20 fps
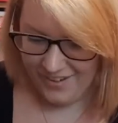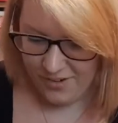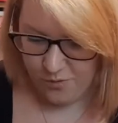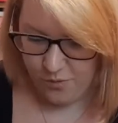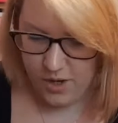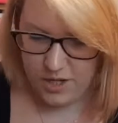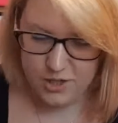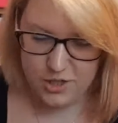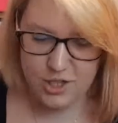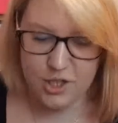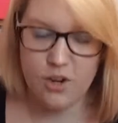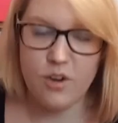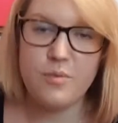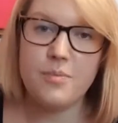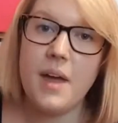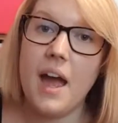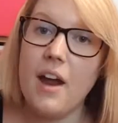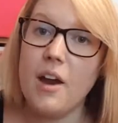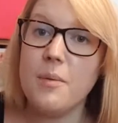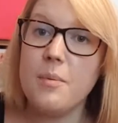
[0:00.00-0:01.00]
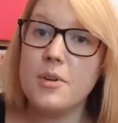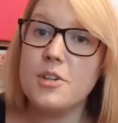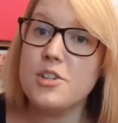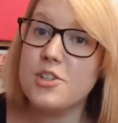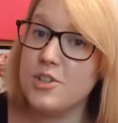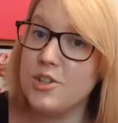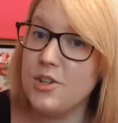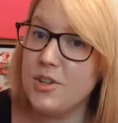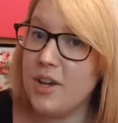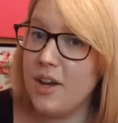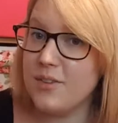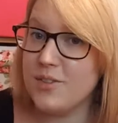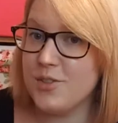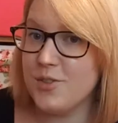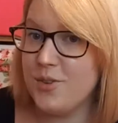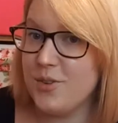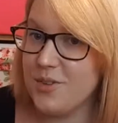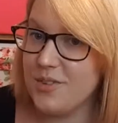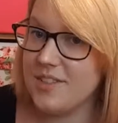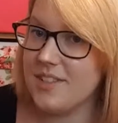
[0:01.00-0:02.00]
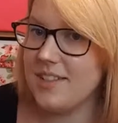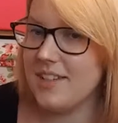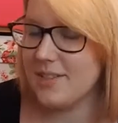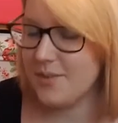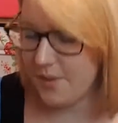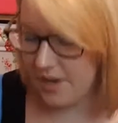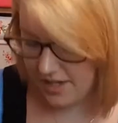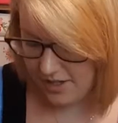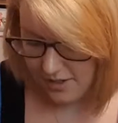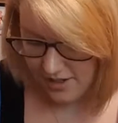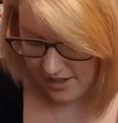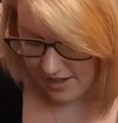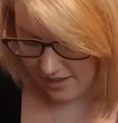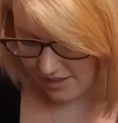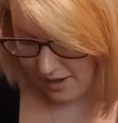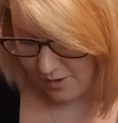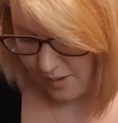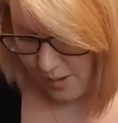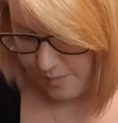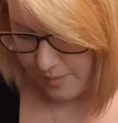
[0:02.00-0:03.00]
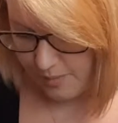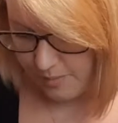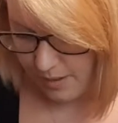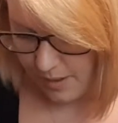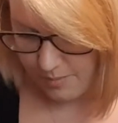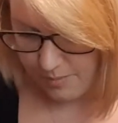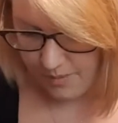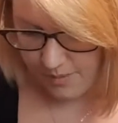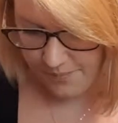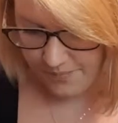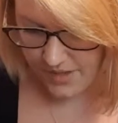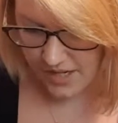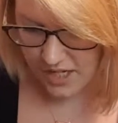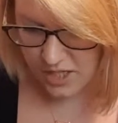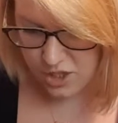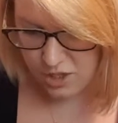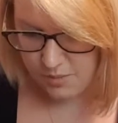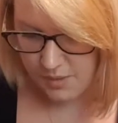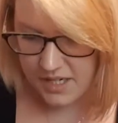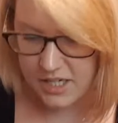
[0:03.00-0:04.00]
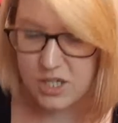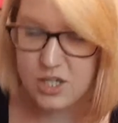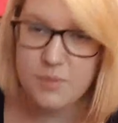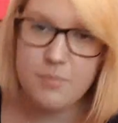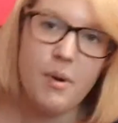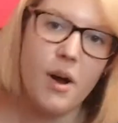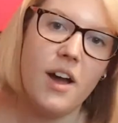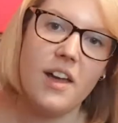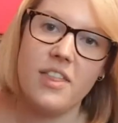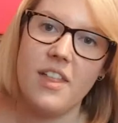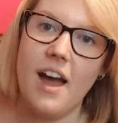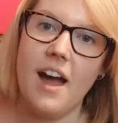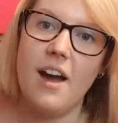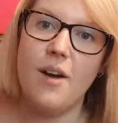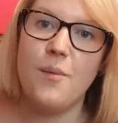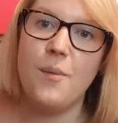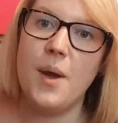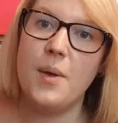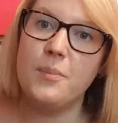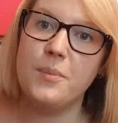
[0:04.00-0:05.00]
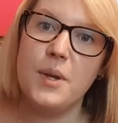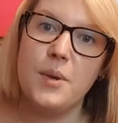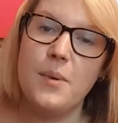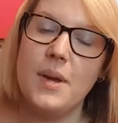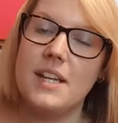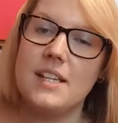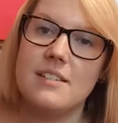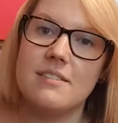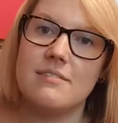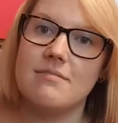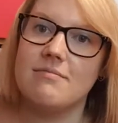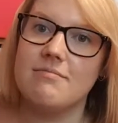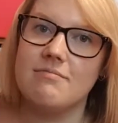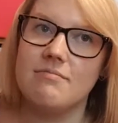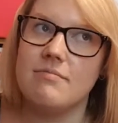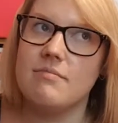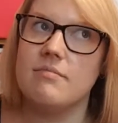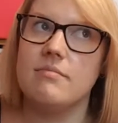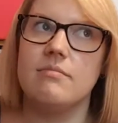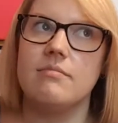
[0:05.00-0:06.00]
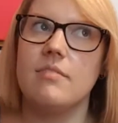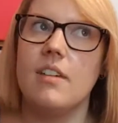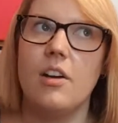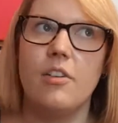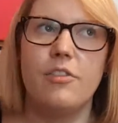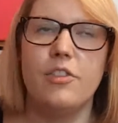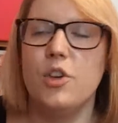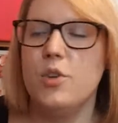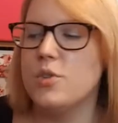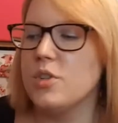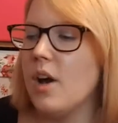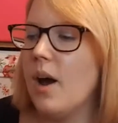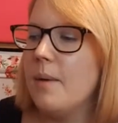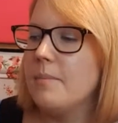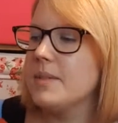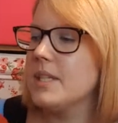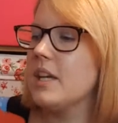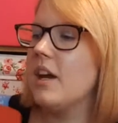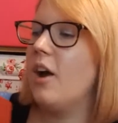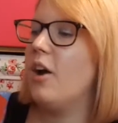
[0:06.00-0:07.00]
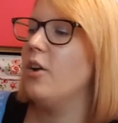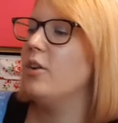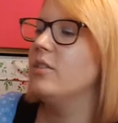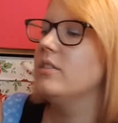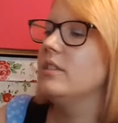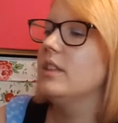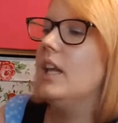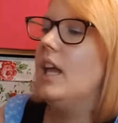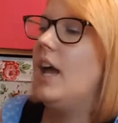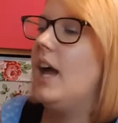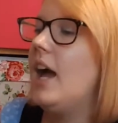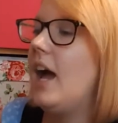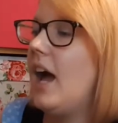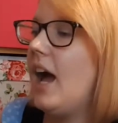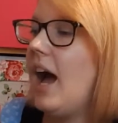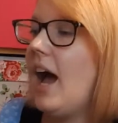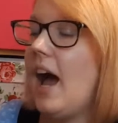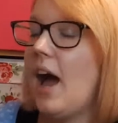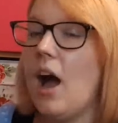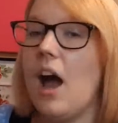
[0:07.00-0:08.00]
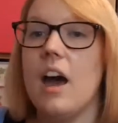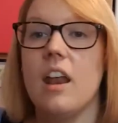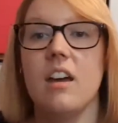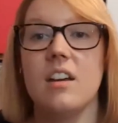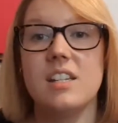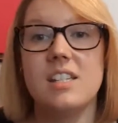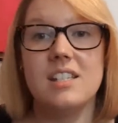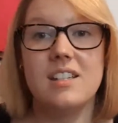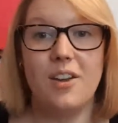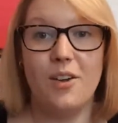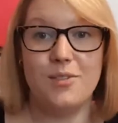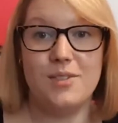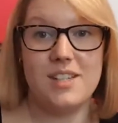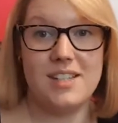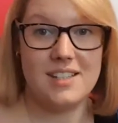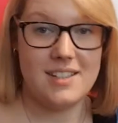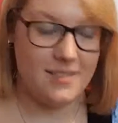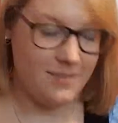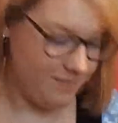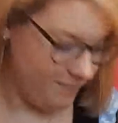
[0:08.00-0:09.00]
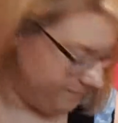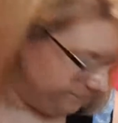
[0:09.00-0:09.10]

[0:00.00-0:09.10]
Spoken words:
which she got from the Harry Potter Studio Tour. So that's where you can get that wrapping paper. She managed to buy that when we went a few times ago and I didn't notice.